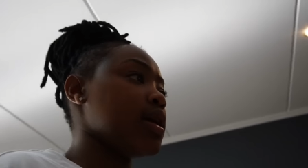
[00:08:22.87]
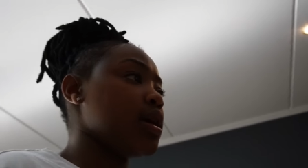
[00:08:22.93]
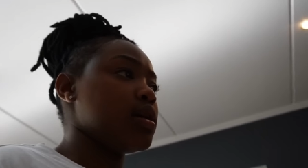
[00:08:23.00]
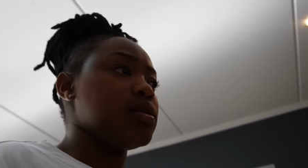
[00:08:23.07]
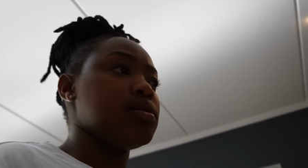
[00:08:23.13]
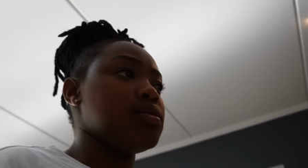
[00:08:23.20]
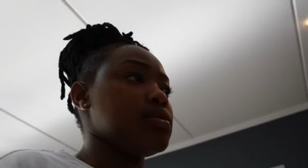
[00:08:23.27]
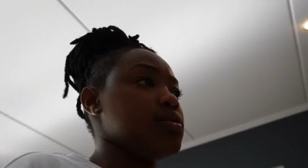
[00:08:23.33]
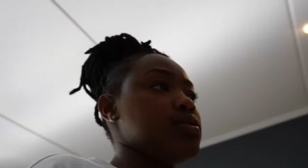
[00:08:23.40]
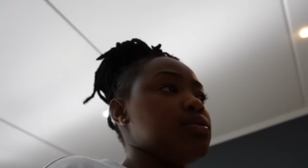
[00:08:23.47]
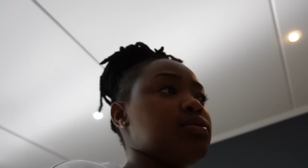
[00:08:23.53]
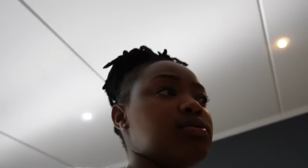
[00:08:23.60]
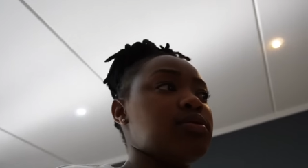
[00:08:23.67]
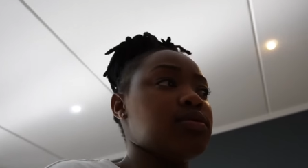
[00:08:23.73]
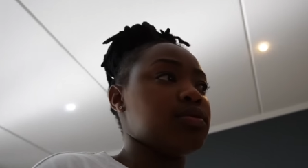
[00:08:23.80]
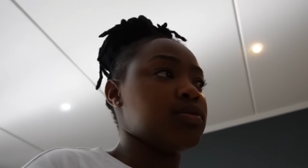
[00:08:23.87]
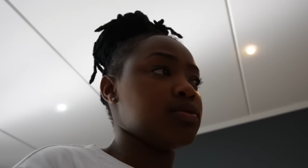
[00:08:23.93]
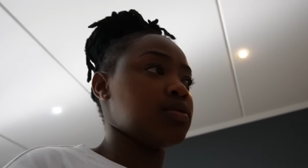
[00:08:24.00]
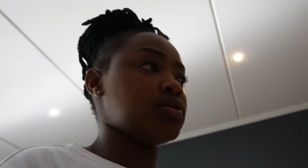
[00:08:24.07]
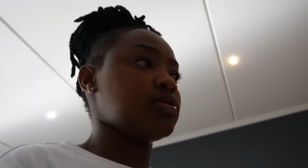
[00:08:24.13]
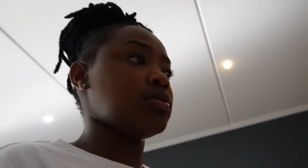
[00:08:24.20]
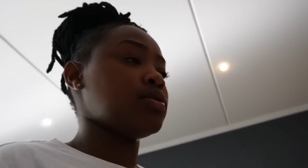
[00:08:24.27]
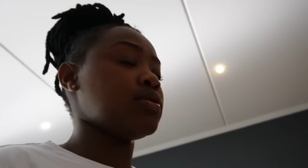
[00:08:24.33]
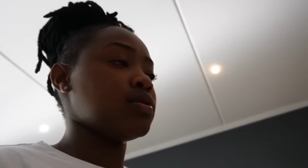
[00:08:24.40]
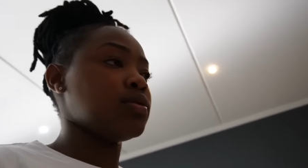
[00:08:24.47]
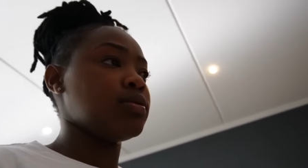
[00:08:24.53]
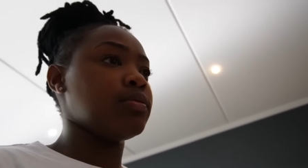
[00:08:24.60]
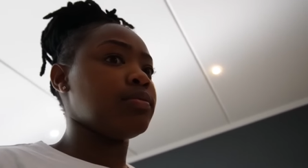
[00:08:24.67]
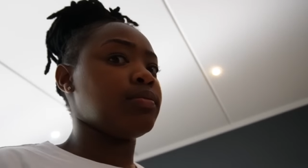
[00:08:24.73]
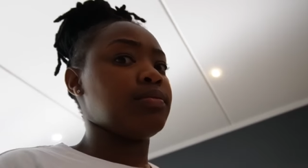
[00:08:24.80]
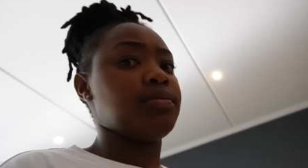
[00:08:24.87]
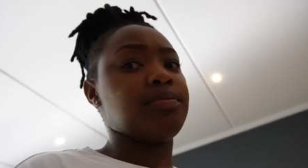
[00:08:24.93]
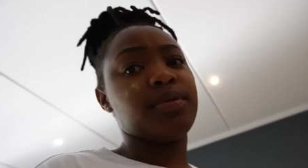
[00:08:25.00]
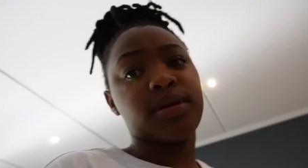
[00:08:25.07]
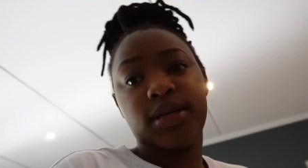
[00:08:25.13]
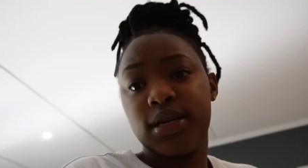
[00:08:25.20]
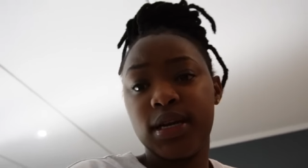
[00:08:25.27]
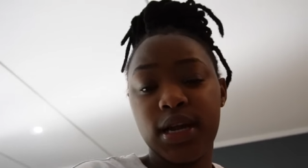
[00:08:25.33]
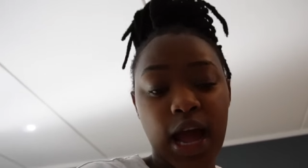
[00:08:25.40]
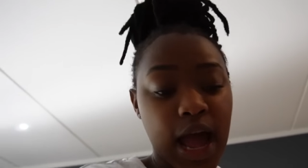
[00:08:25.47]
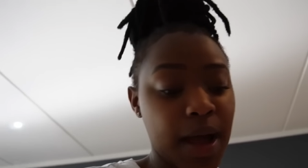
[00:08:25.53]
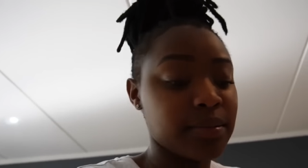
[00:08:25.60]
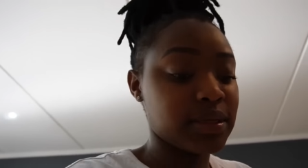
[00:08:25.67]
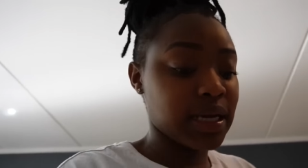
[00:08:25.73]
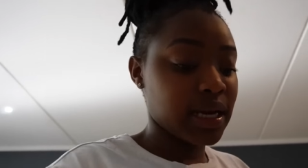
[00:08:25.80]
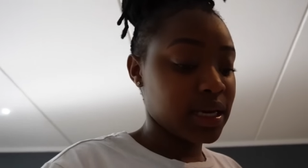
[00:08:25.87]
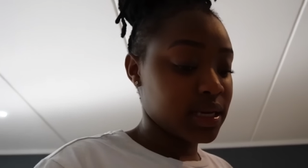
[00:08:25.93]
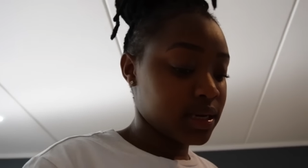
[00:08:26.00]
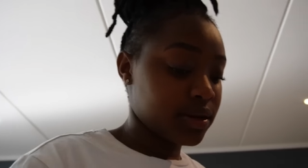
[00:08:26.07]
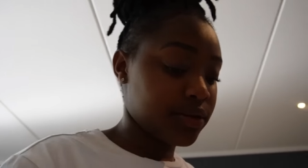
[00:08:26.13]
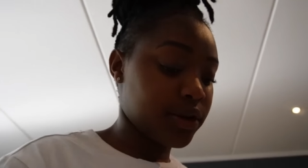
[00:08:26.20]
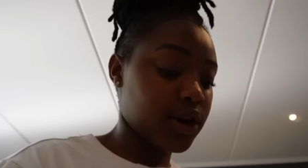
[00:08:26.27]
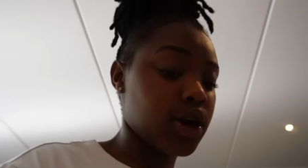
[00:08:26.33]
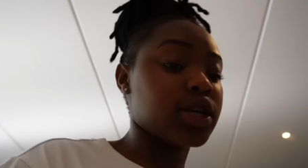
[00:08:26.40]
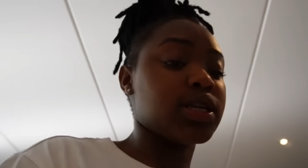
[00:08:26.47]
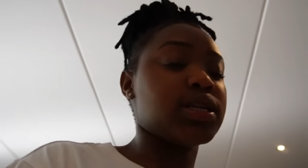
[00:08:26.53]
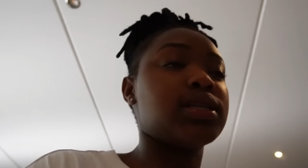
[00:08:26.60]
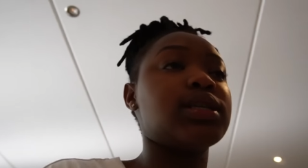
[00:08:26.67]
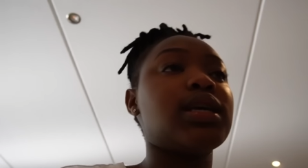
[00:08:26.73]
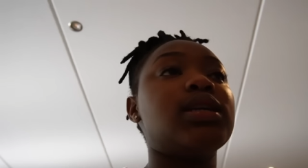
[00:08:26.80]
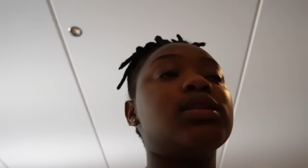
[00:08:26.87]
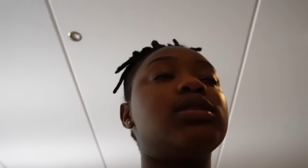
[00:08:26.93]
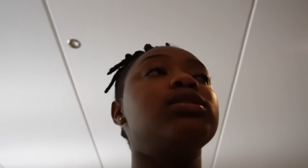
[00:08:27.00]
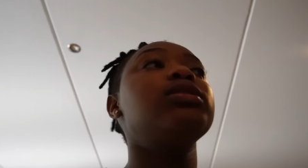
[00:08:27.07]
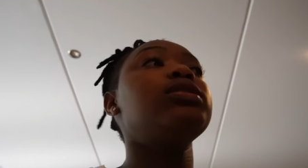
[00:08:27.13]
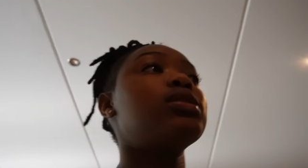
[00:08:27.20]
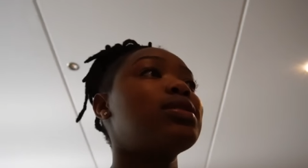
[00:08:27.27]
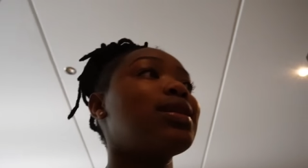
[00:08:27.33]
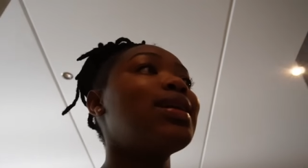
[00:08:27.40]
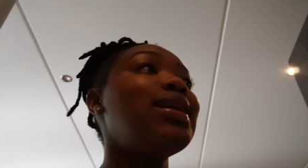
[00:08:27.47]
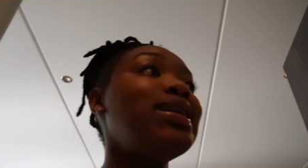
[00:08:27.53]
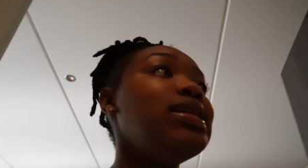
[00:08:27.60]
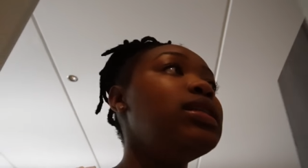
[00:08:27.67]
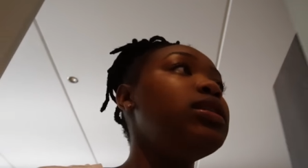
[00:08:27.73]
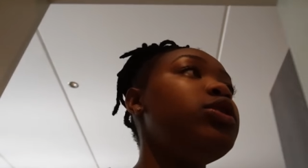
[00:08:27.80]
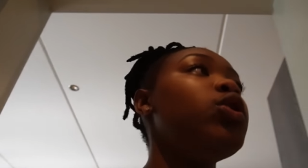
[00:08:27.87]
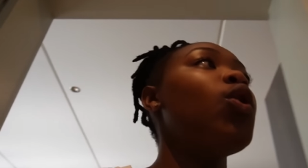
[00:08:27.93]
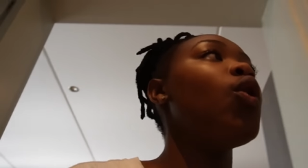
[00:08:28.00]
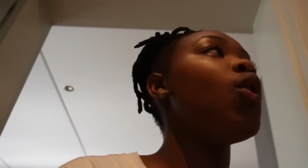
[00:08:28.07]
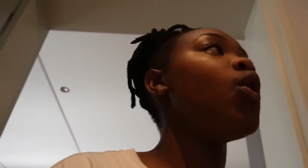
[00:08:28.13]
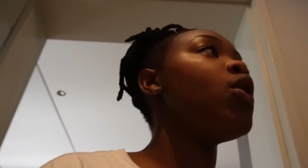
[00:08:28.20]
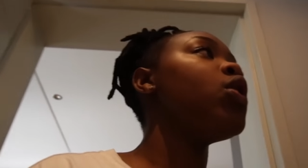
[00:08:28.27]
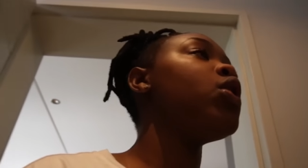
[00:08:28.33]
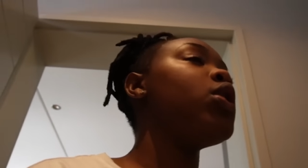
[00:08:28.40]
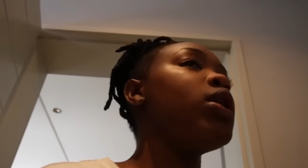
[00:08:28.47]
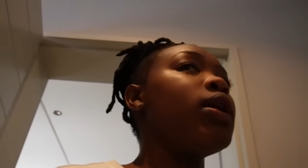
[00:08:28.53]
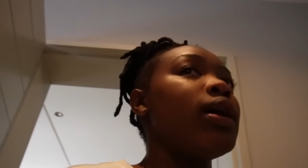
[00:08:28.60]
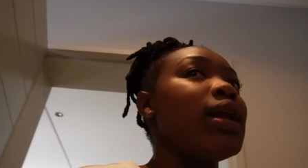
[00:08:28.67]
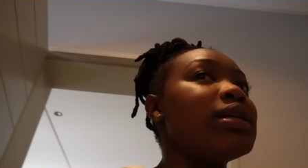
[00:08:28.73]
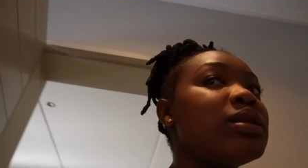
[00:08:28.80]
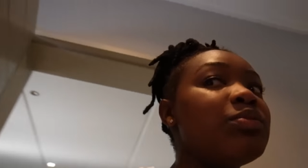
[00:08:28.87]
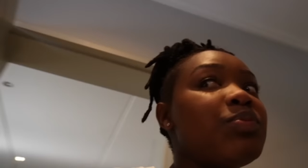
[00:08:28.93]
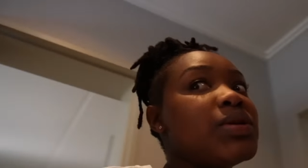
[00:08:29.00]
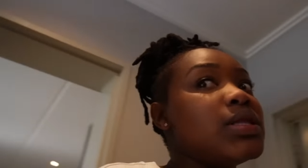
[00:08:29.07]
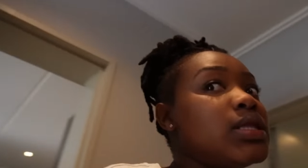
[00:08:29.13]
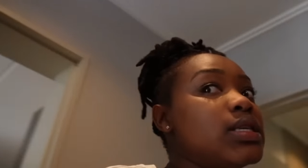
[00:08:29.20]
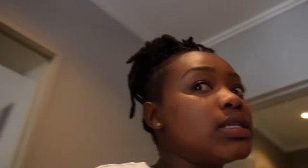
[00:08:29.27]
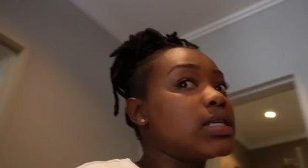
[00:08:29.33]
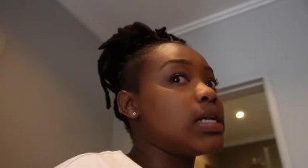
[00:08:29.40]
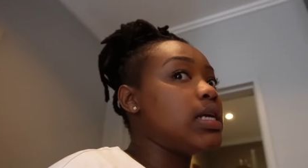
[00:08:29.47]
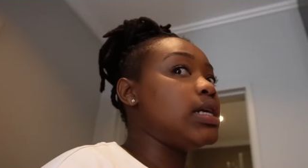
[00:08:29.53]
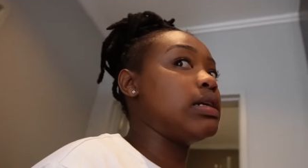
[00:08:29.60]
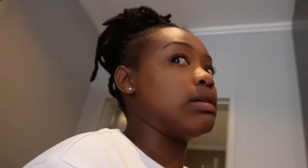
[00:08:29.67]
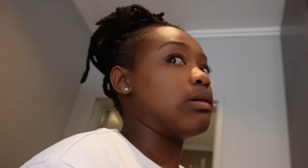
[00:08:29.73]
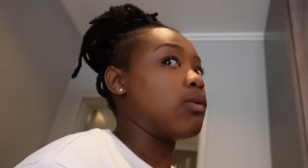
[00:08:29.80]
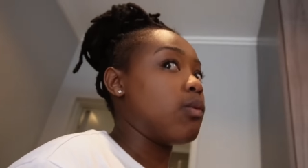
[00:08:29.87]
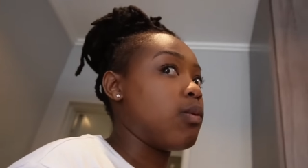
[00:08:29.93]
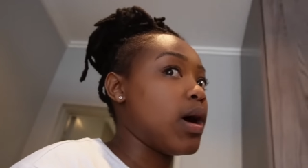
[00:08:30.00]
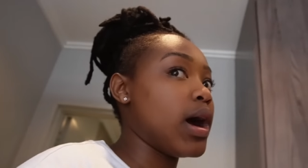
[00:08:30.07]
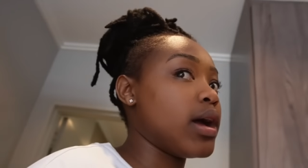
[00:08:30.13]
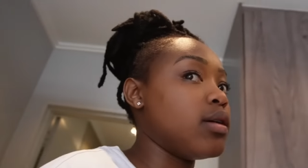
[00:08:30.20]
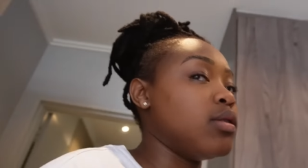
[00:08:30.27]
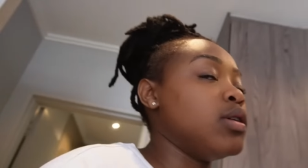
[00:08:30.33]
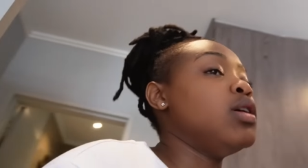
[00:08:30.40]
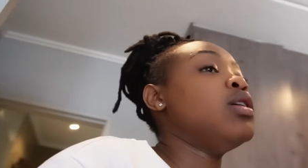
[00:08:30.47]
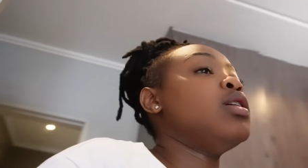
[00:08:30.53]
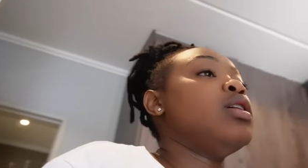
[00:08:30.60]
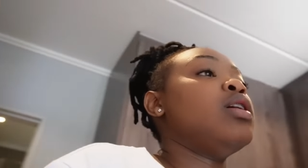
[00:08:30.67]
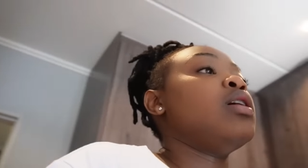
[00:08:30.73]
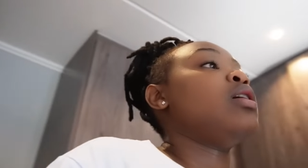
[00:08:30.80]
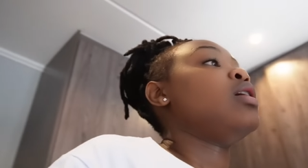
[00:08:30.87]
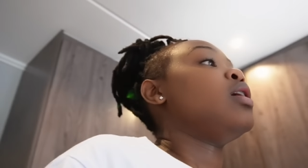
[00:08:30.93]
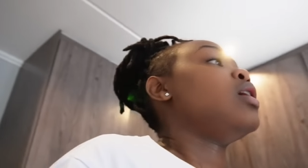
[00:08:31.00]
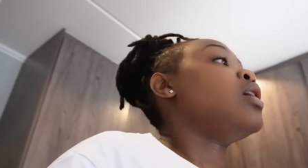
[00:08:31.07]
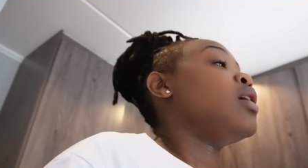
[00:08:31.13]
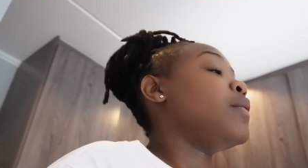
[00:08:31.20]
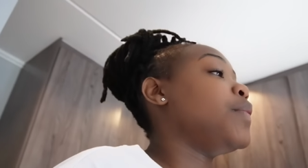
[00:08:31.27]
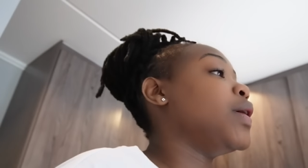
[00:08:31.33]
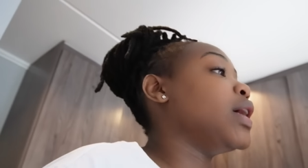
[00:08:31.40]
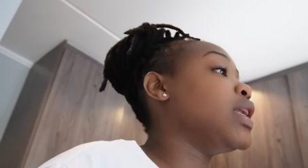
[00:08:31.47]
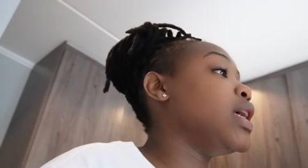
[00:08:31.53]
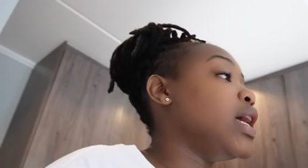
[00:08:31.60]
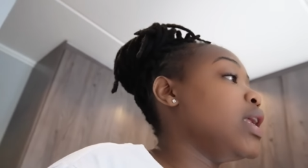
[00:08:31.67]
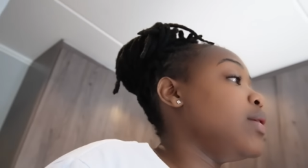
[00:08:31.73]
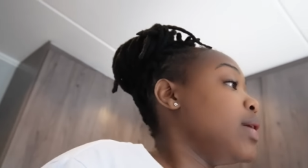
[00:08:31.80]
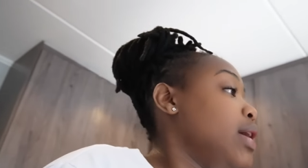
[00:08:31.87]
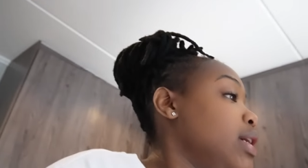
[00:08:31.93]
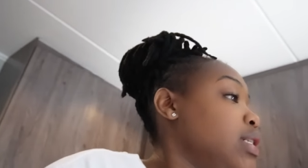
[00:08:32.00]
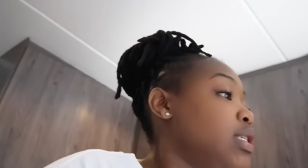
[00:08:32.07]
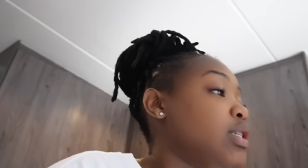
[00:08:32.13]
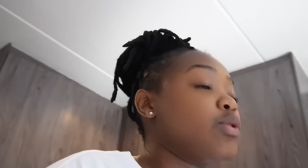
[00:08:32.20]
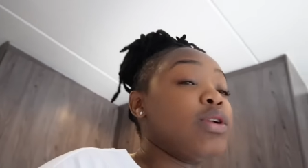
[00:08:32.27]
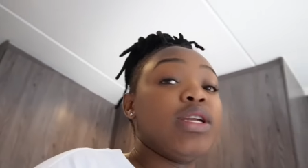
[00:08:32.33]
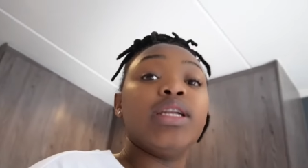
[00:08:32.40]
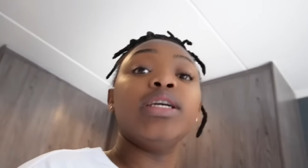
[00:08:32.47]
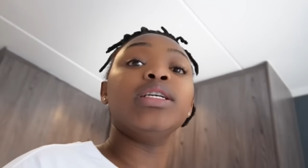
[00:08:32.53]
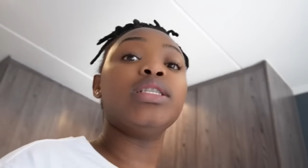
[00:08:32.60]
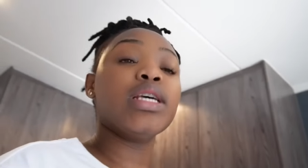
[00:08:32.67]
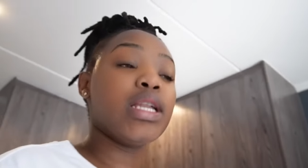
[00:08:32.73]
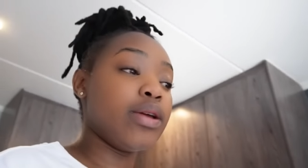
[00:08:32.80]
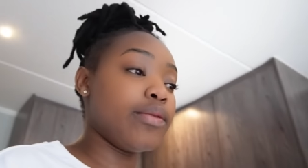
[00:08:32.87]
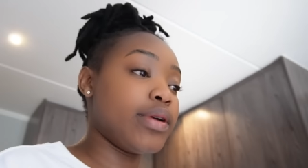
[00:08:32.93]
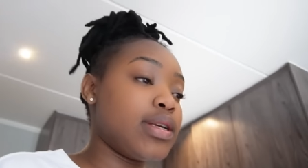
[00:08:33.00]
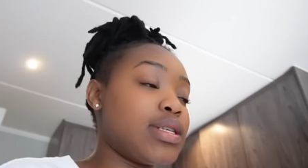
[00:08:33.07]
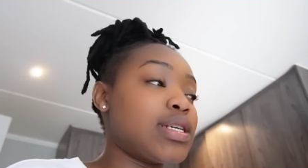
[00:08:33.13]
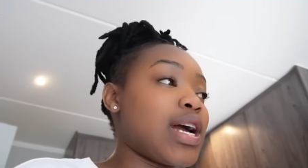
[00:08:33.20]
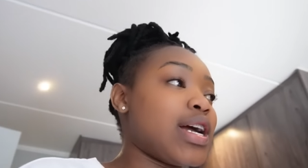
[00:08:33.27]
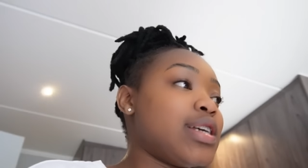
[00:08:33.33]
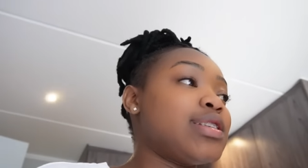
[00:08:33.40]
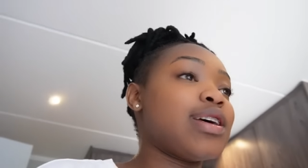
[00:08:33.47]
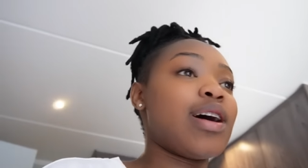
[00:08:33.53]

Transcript: I don't know. But I'm done regardless and it's clean. Yo, it hasn't been this clean in a while. But anyways, cleaning. it anyways, guys.